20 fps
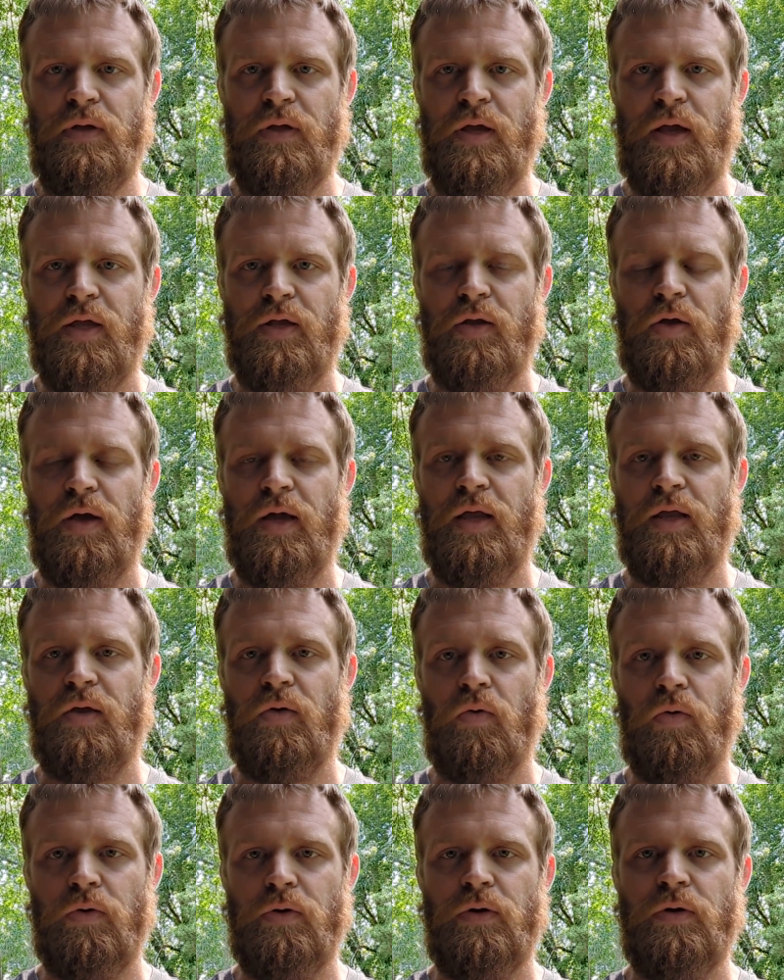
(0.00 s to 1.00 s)
in, in
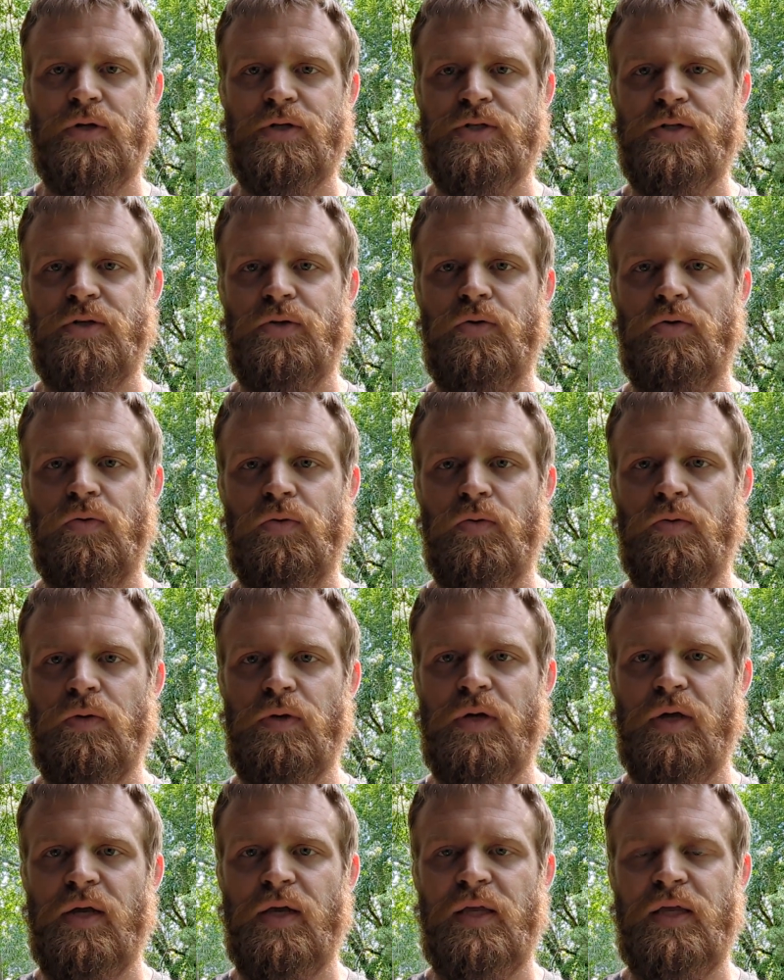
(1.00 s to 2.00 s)
order to
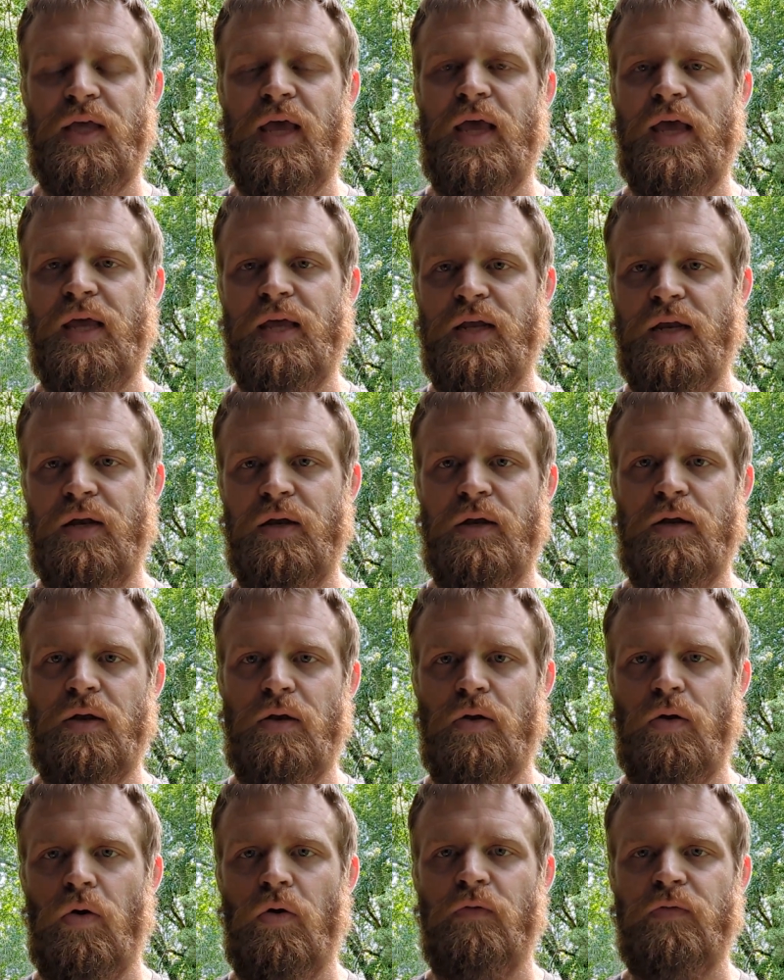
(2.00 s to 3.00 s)
gain
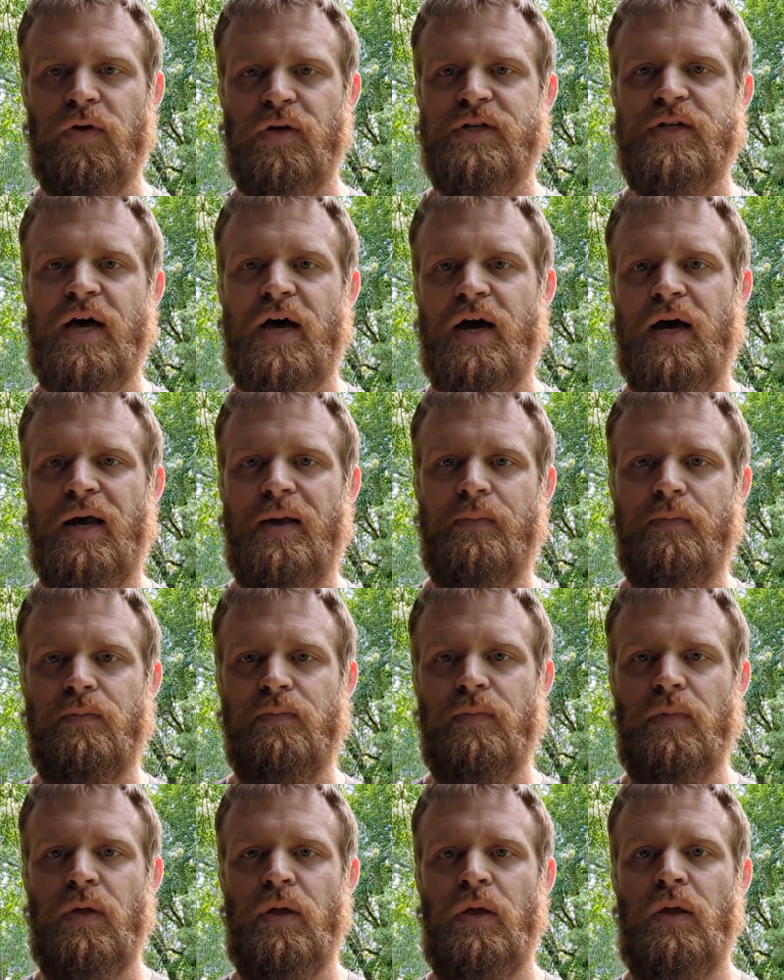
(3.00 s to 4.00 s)
over time
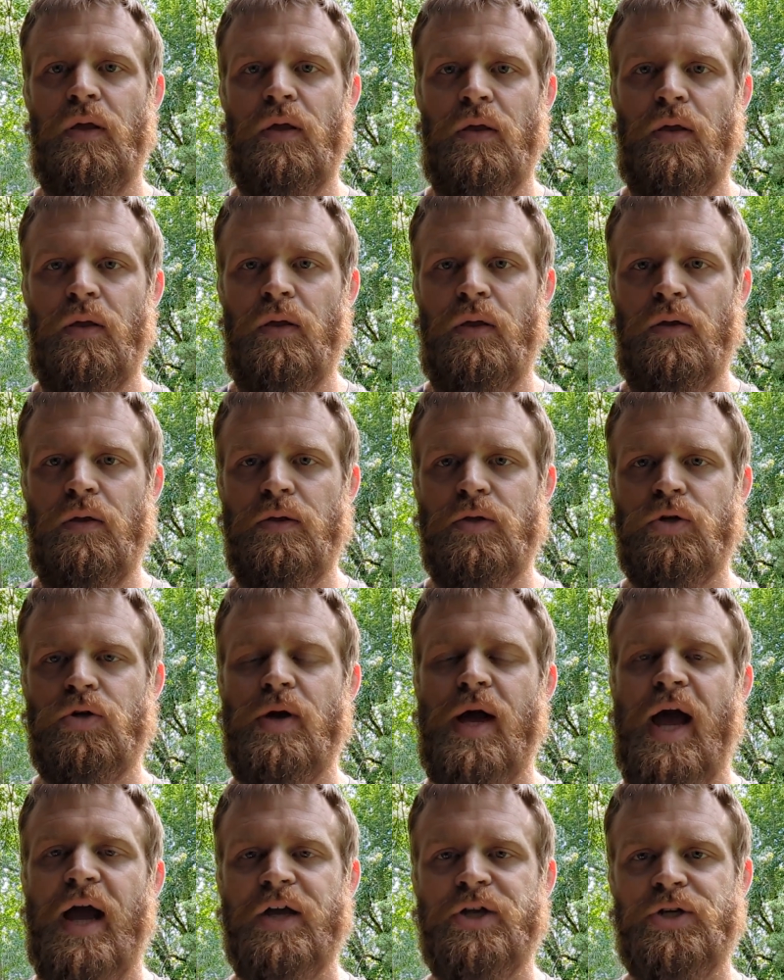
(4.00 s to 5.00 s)

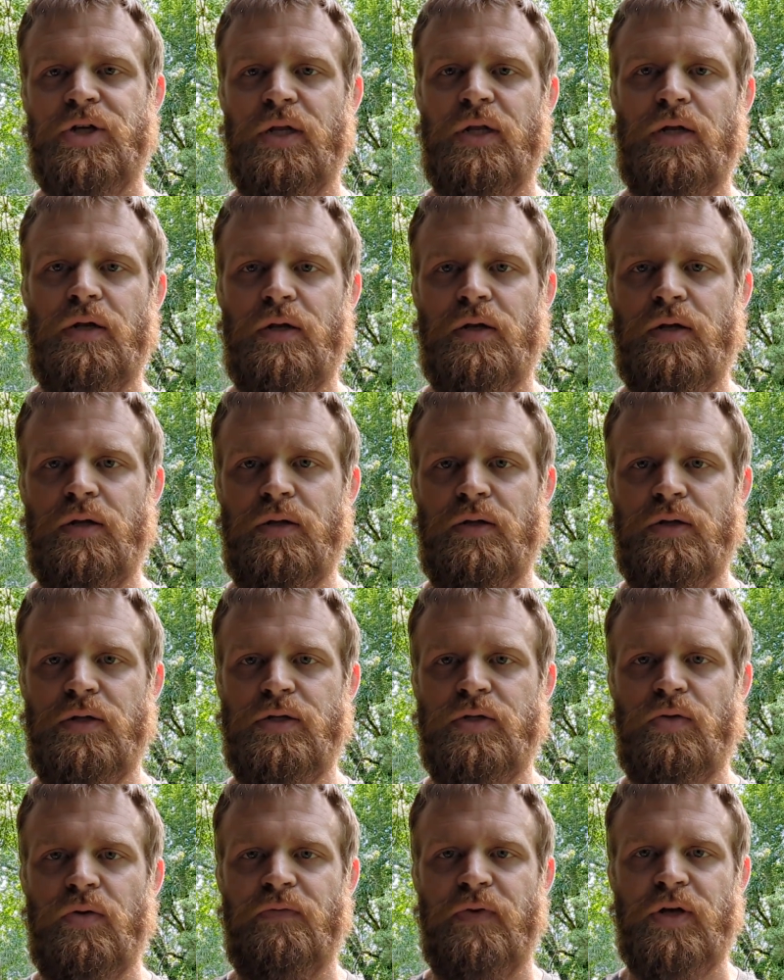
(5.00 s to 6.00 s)
traction
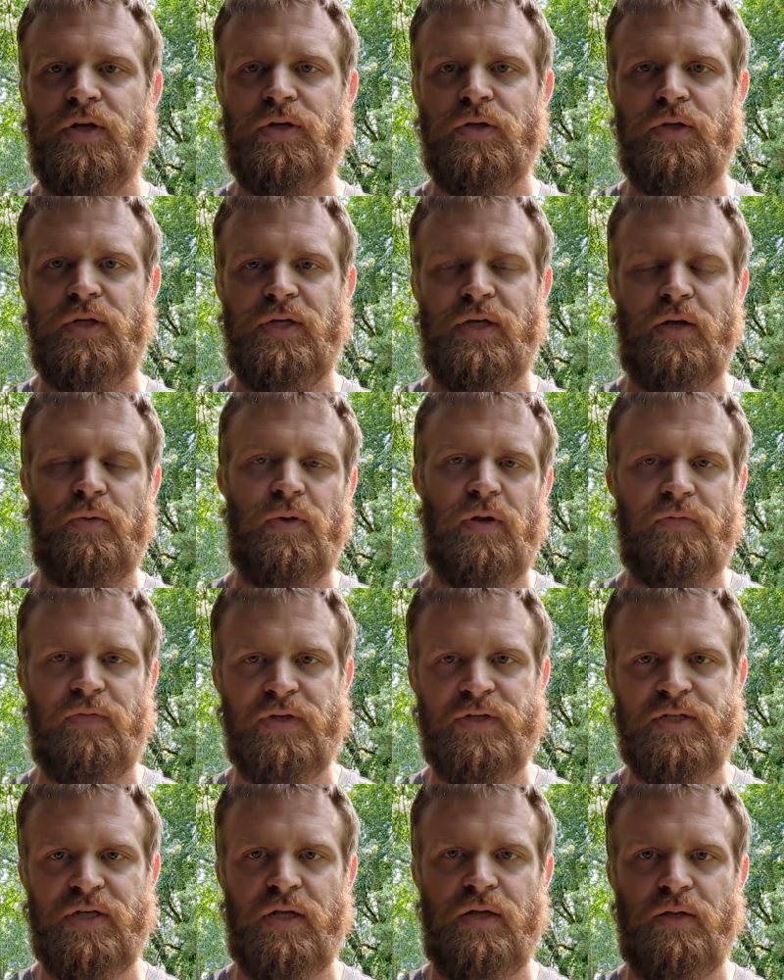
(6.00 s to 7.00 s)
to eventually get rid of
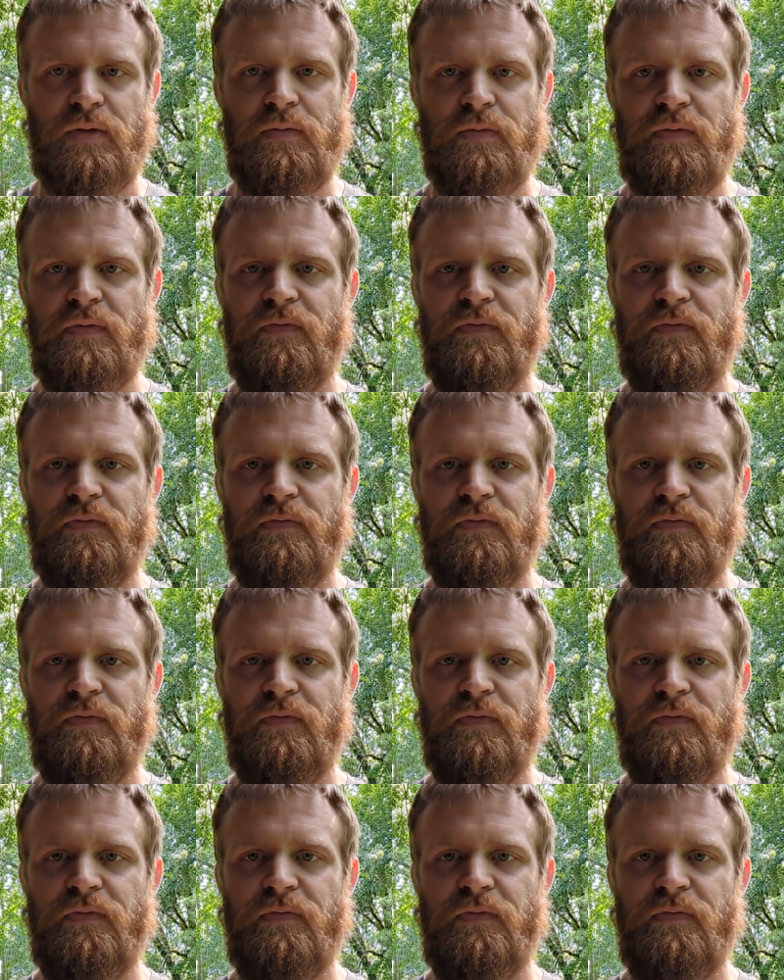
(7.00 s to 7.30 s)
a sin.